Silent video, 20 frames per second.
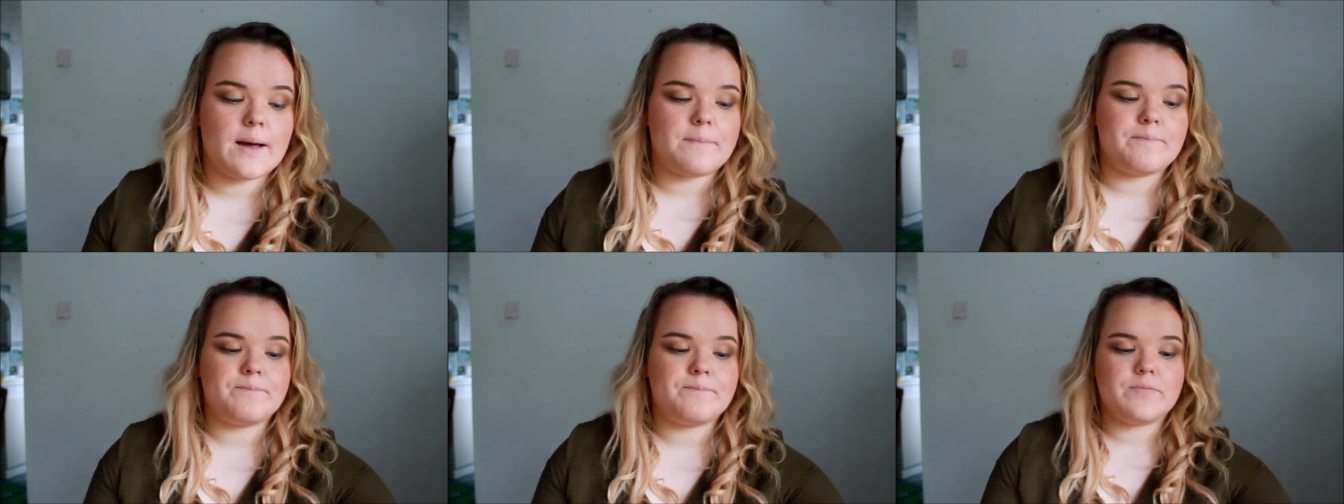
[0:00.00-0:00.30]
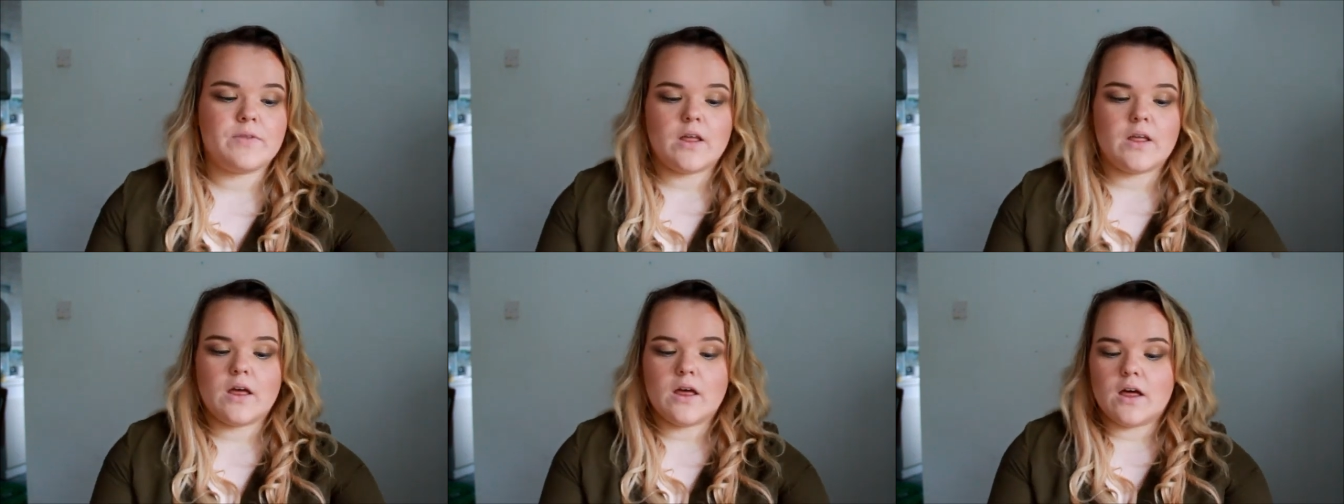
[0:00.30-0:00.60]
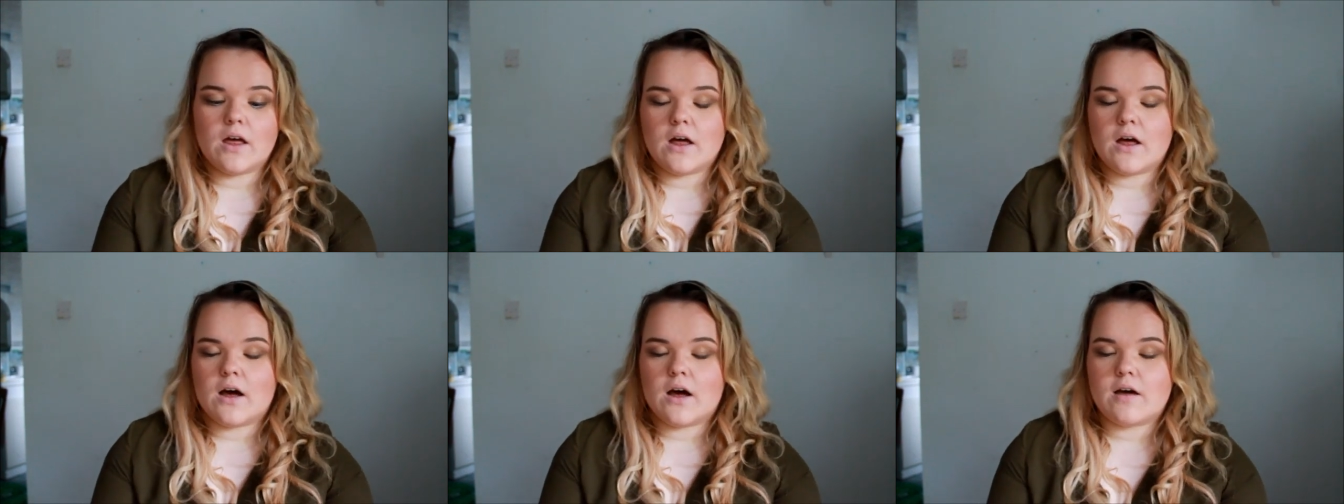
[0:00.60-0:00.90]
Um,
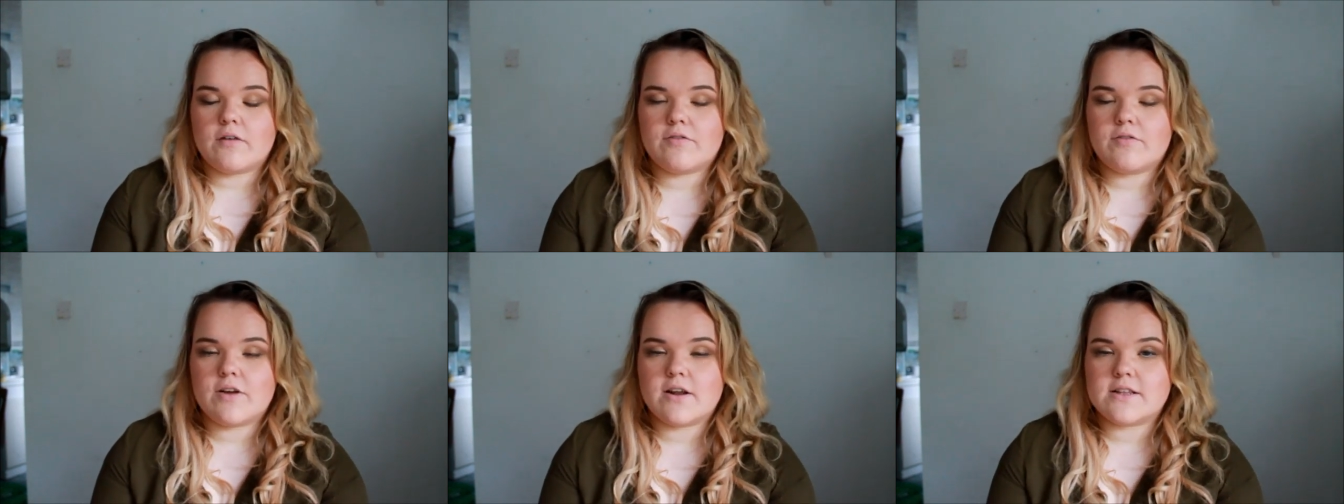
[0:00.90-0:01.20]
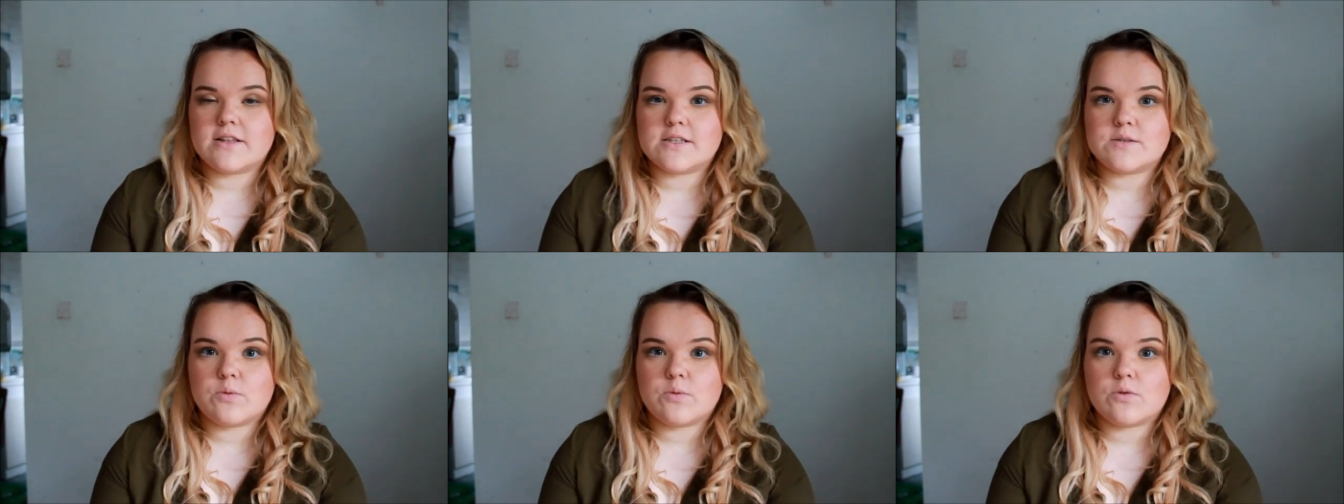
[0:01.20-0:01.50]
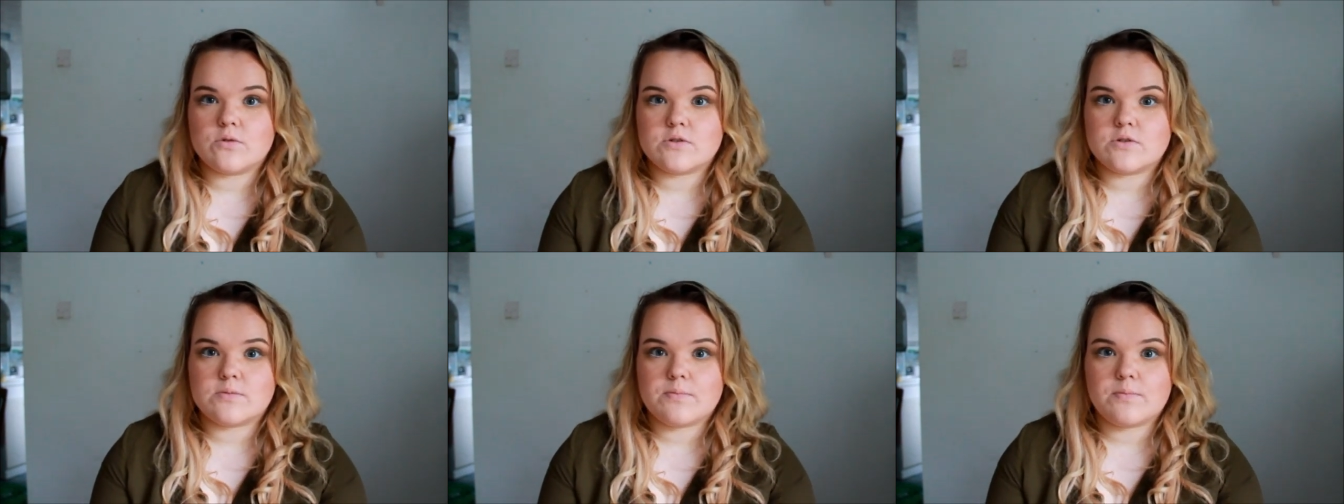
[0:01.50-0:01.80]
I feel like this
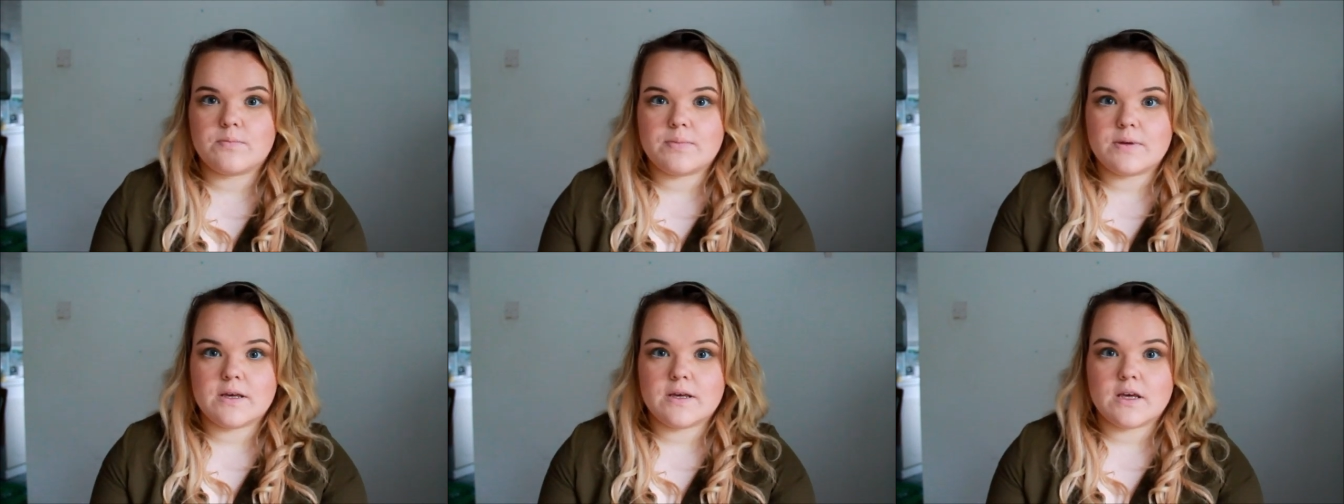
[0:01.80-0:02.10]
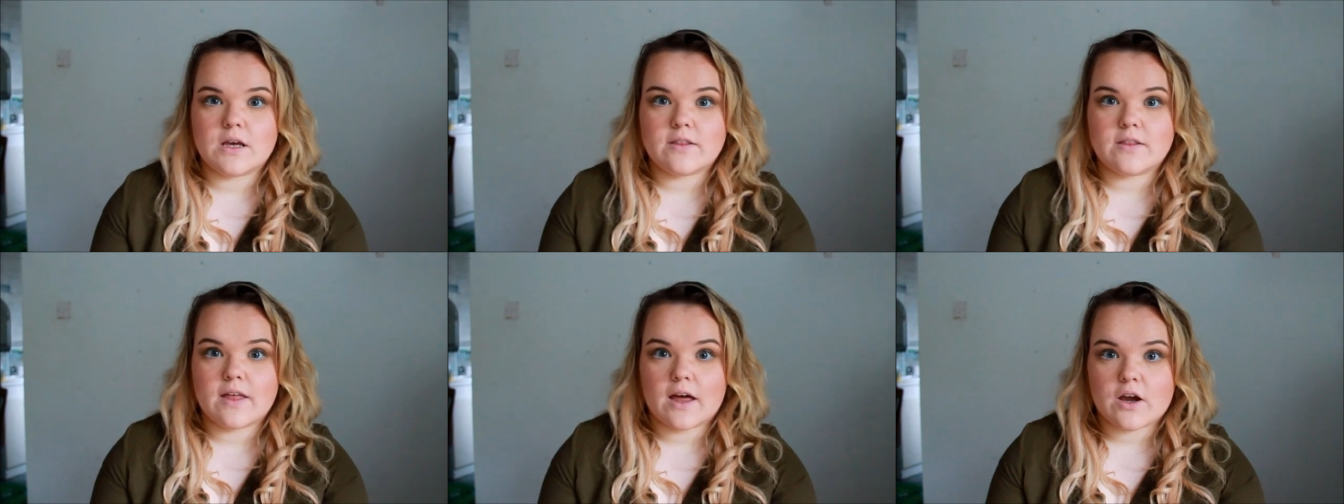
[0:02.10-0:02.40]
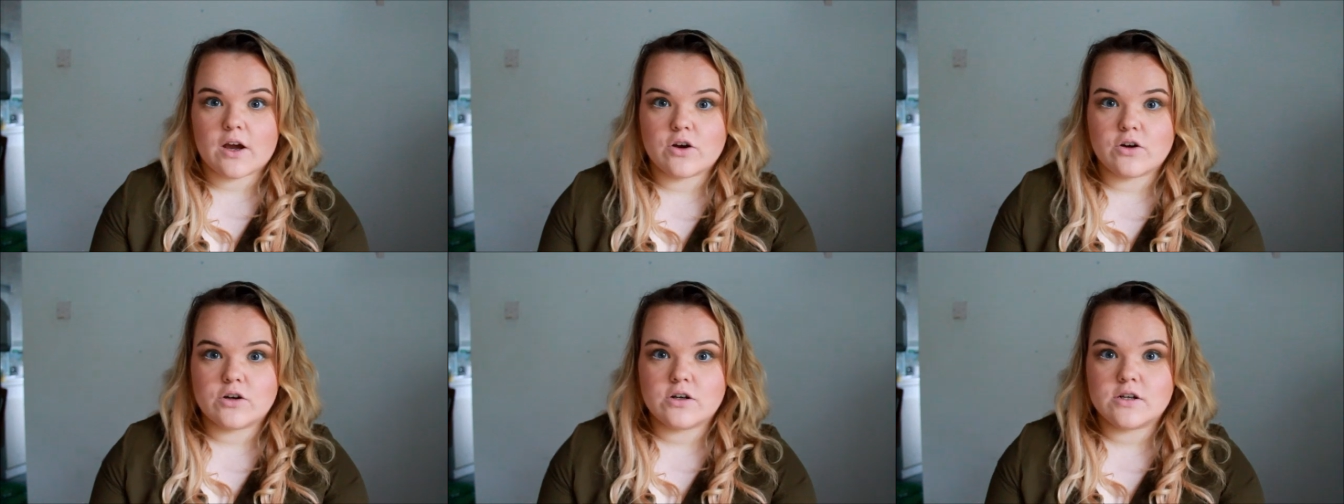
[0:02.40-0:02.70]
won't be
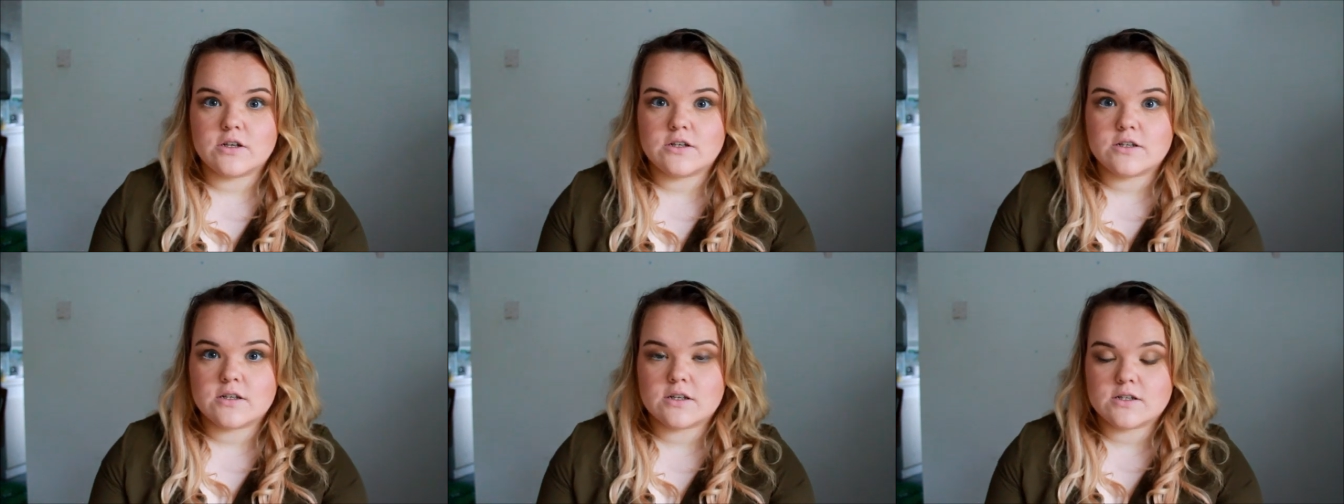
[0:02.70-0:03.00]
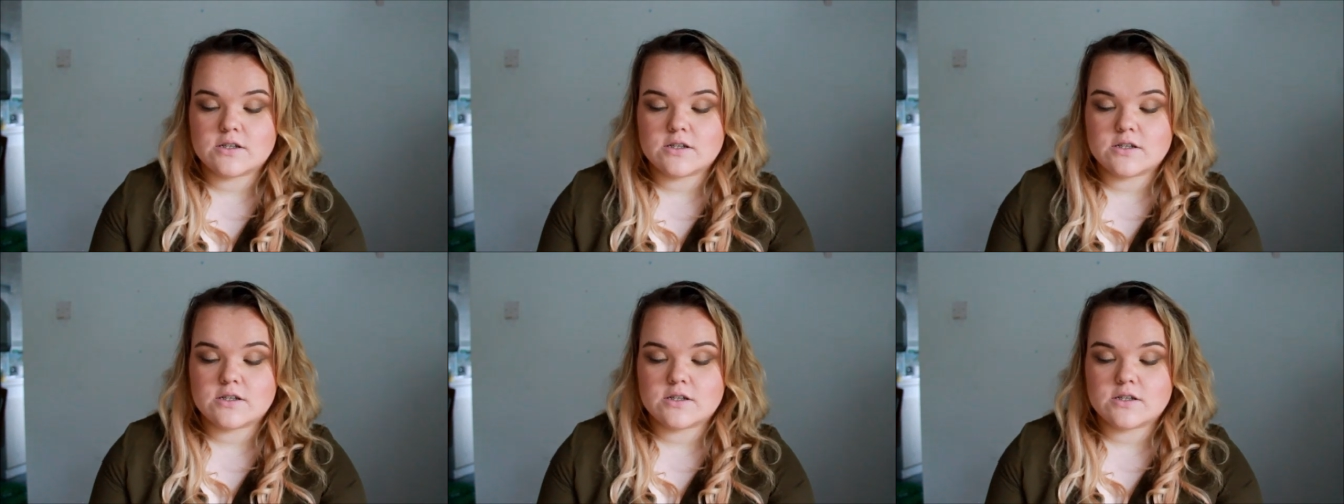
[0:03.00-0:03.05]
that good.